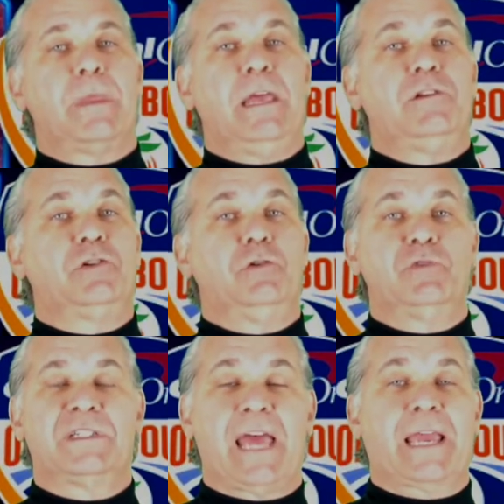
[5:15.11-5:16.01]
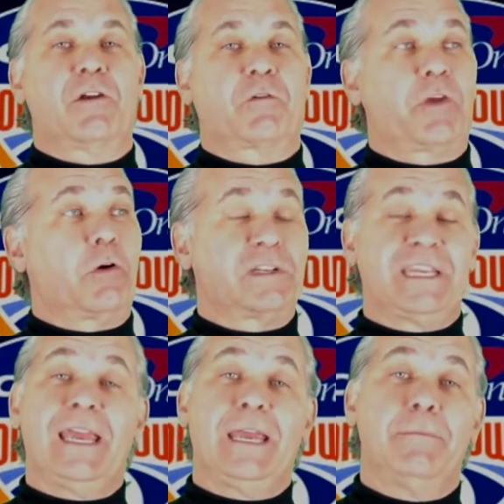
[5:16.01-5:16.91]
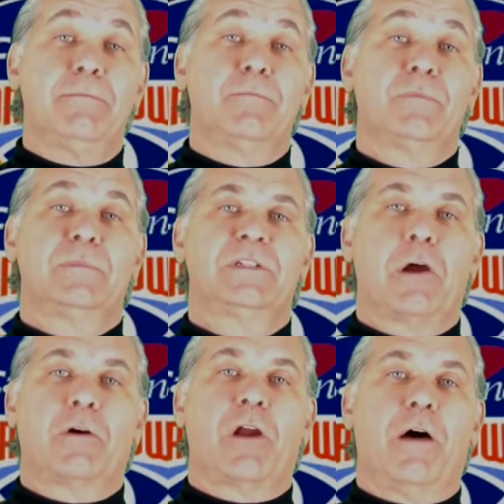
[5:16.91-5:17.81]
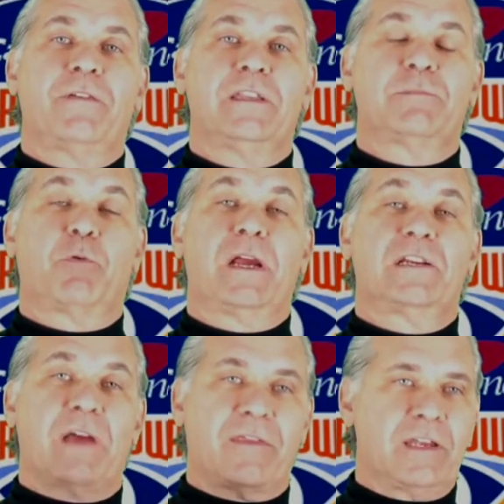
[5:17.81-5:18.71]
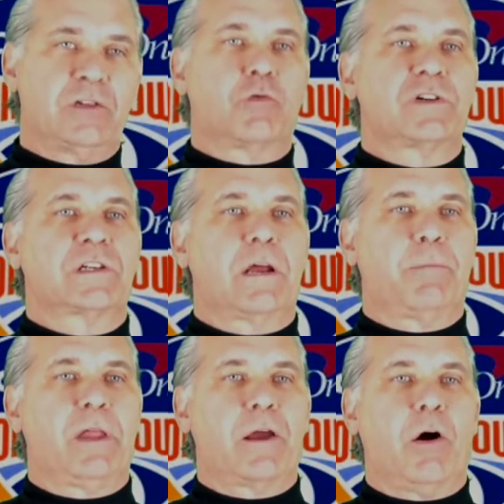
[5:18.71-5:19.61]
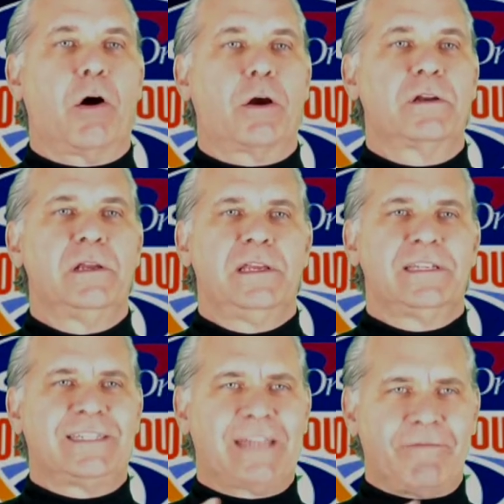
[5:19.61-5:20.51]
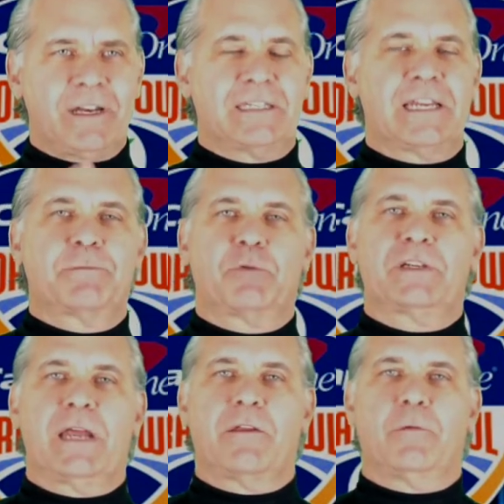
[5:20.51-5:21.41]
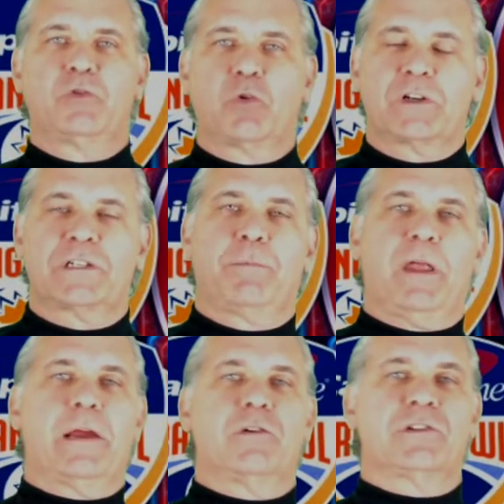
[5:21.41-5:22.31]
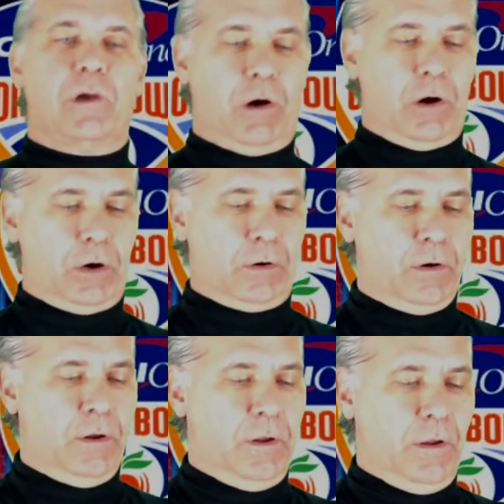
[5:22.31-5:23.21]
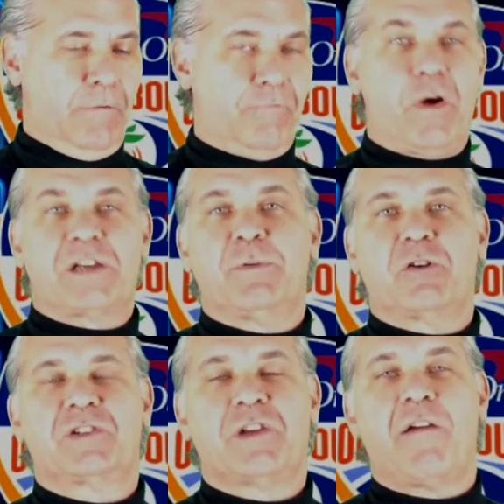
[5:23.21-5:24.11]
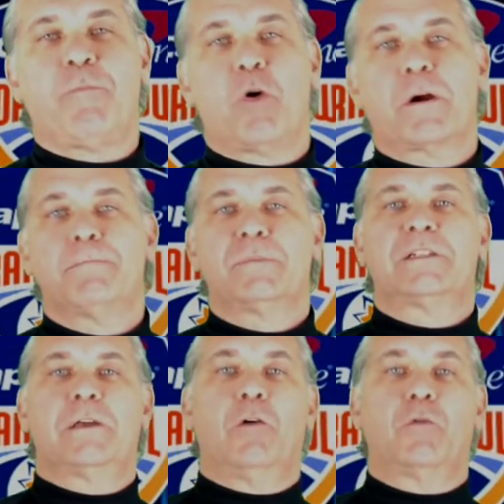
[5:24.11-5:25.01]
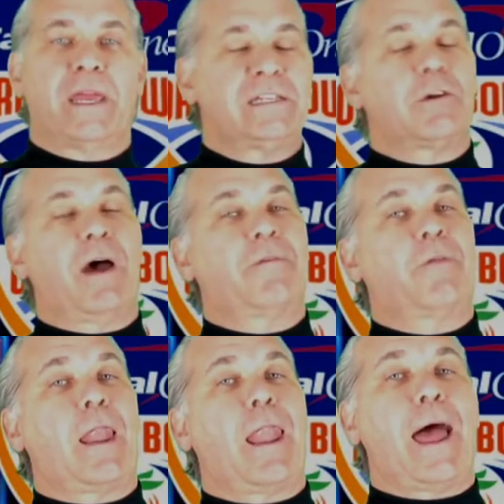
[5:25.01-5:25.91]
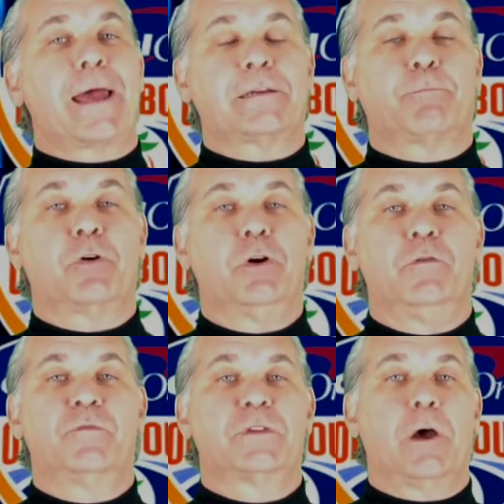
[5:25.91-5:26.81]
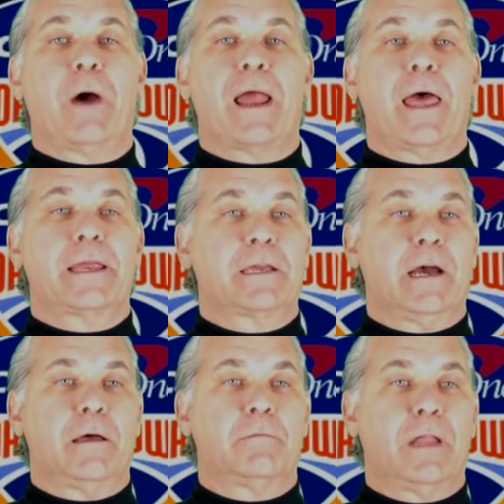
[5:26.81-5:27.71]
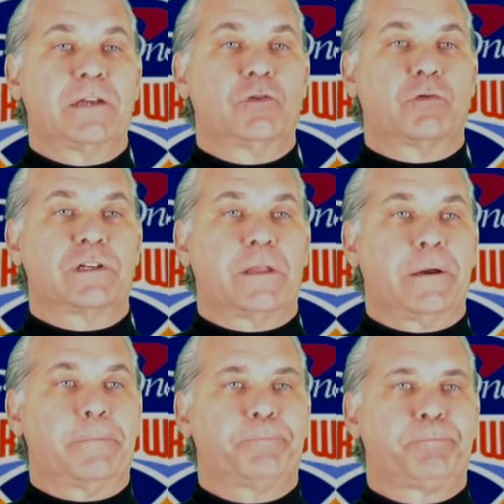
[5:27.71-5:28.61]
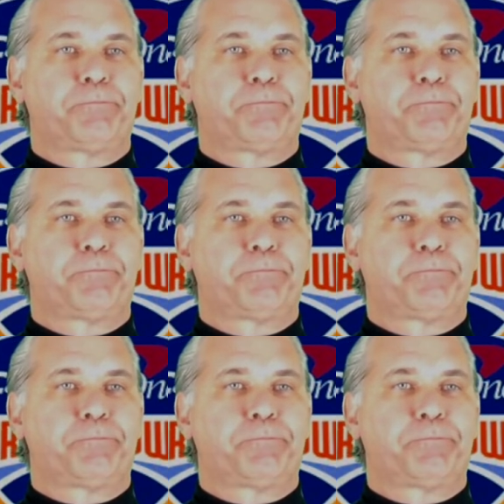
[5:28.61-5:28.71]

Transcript: into second or third team starting off in the spring. So I think Georgia's going to play hard. 76% of Georgia's players are freshman or sophomore, so they still have a lot to prove. So I like Georgia there.